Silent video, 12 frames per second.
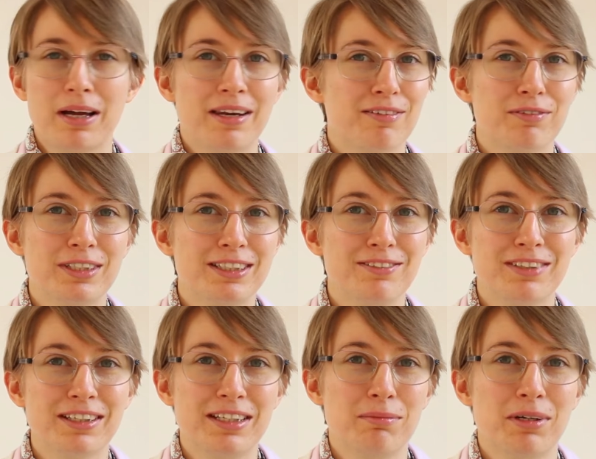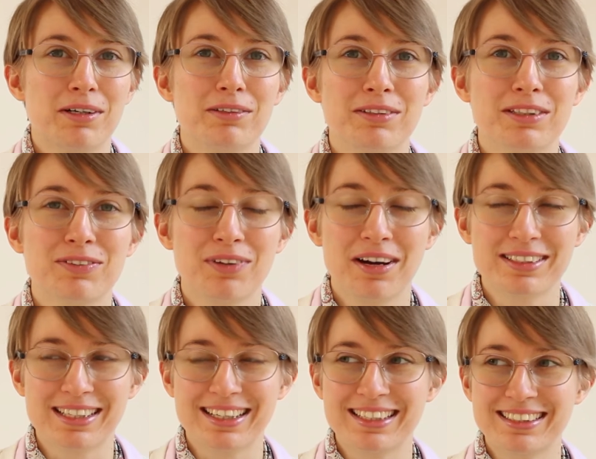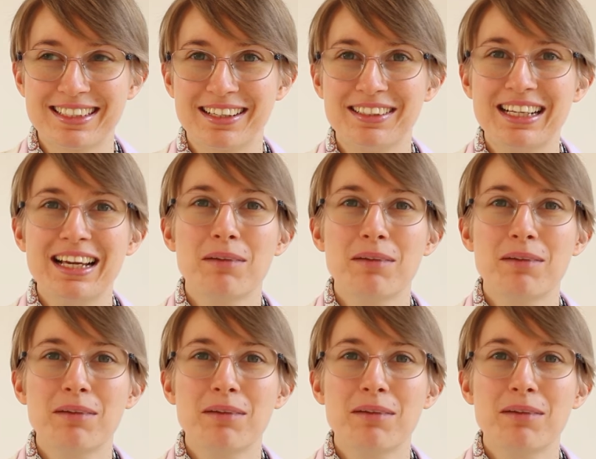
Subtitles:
I never received that email as far as I can tell,